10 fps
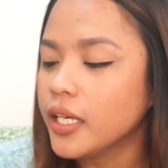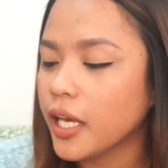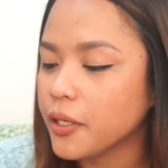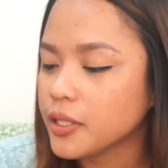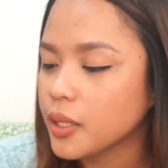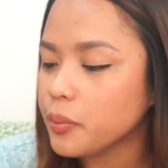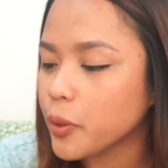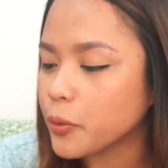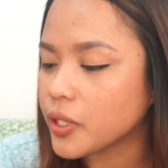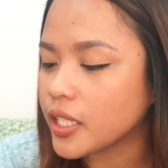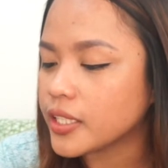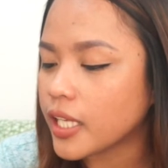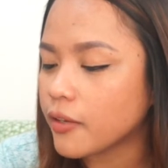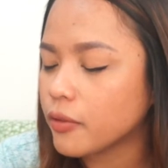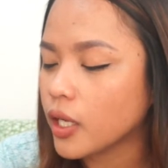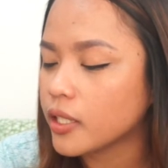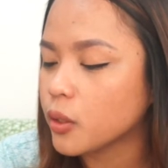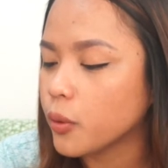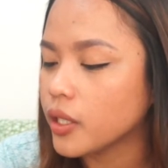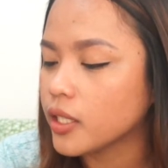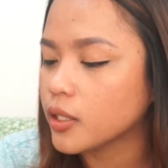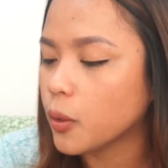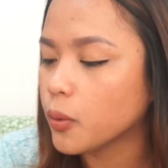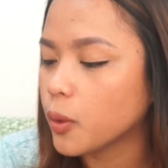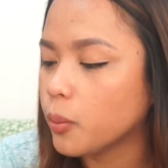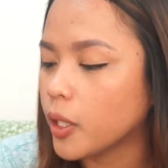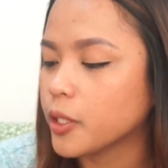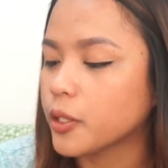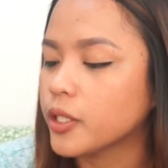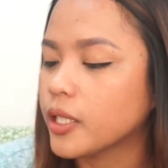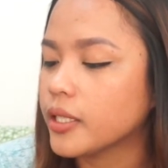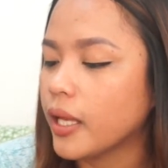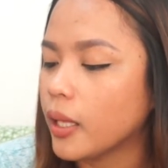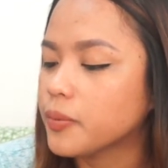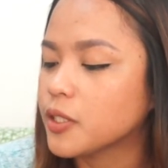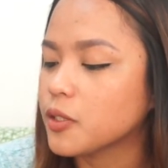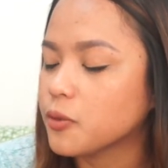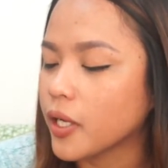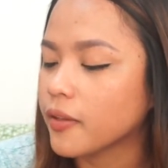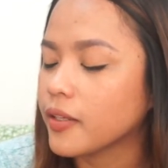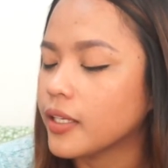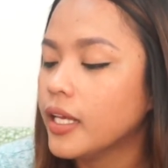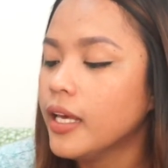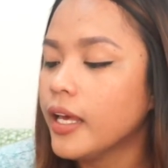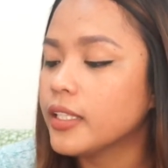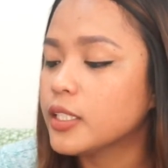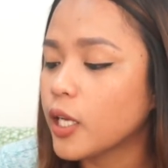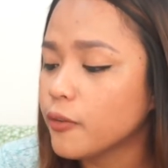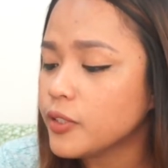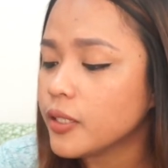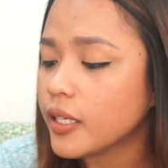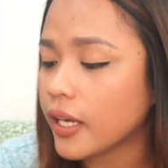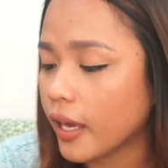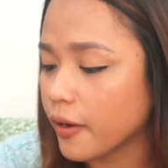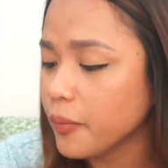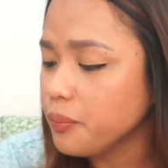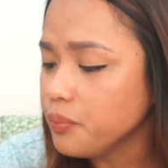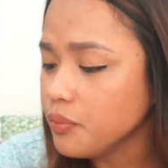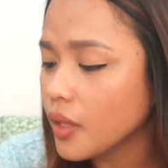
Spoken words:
keratin proteins, avocado oil, and cocoa butter that helps to strengthen and soften the hair,